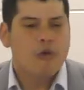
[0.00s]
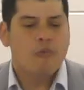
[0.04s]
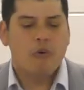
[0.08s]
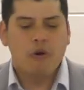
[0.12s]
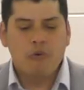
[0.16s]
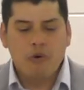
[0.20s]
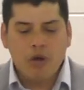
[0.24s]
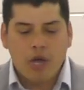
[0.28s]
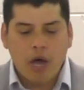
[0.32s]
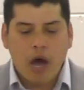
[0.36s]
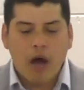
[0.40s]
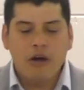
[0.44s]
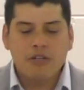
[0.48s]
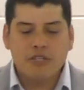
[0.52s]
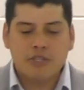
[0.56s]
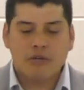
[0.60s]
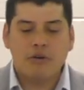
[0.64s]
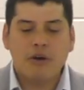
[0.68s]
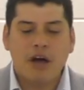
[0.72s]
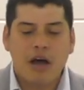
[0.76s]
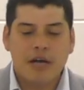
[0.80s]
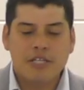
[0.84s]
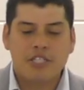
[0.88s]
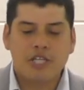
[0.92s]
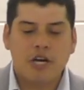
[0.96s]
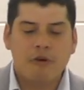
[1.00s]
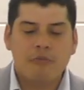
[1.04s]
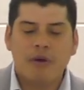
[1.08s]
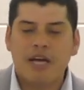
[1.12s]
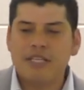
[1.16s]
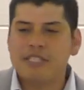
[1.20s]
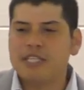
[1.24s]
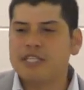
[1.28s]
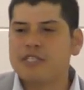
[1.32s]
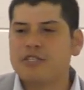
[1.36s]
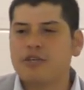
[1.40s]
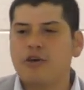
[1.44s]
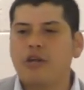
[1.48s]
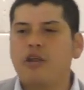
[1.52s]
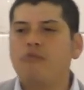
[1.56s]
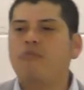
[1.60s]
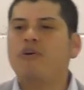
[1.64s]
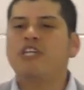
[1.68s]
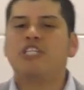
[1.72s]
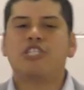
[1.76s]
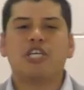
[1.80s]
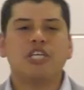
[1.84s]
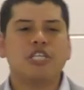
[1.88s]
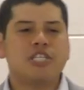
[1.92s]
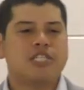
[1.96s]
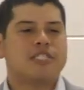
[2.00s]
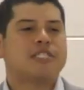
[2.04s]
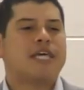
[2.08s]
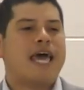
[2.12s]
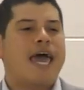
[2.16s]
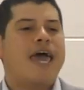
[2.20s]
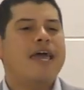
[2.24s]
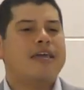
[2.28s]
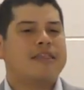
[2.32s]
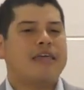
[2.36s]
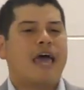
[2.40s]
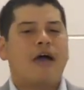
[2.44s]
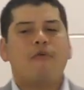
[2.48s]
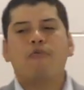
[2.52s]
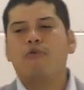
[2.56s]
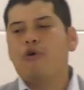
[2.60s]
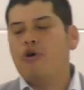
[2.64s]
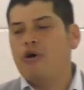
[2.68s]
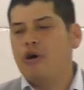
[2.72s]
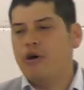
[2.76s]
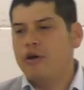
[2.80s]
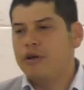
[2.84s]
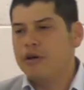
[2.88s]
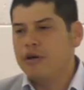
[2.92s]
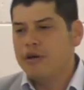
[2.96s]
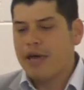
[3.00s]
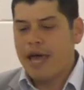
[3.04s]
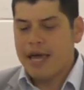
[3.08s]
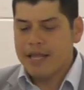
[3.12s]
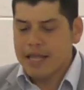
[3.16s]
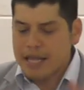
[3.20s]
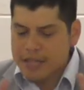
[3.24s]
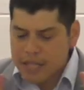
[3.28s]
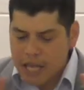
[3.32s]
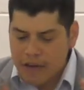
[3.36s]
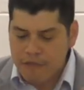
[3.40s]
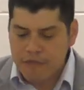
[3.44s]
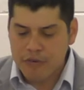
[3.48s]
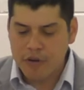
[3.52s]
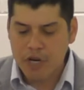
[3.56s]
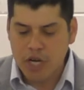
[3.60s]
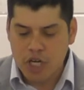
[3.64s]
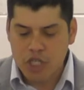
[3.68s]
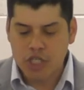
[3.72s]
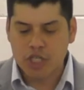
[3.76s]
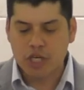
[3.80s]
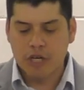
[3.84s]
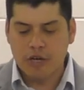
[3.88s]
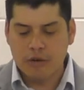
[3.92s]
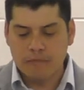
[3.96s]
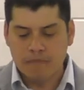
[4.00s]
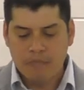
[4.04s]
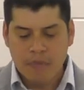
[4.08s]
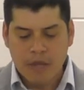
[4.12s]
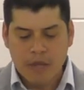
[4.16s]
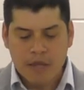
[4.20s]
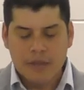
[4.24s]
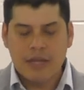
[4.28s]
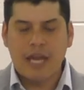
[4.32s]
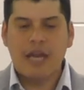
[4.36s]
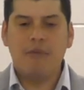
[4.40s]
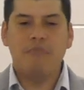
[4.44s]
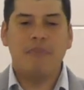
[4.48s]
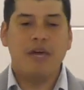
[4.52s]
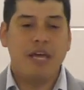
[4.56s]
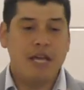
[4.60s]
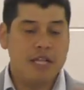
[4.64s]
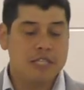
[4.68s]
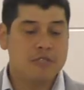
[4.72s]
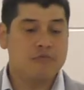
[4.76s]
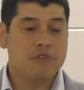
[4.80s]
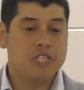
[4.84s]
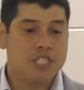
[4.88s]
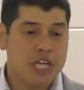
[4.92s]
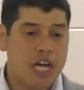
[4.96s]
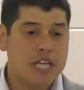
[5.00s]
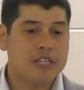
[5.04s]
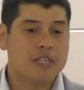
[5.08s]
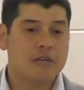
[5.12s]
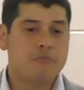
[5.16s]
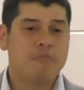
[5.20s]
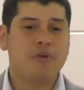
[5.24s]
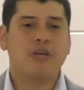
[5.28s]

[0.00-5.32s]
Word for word: When we go to Jeremiah 6:30, we just take that word and that definition that it means rejected.